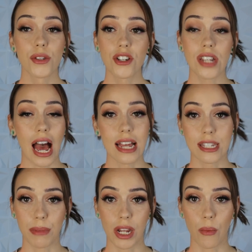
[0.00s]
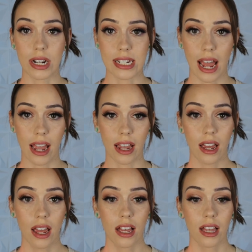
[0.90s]
So I just asked somebody one
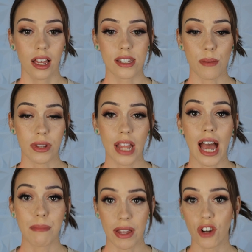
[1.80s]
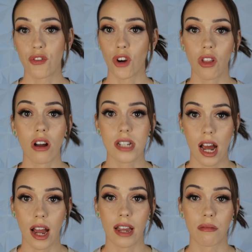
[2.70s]
day, someone that had been there for a long
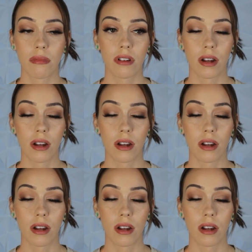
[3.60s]
time,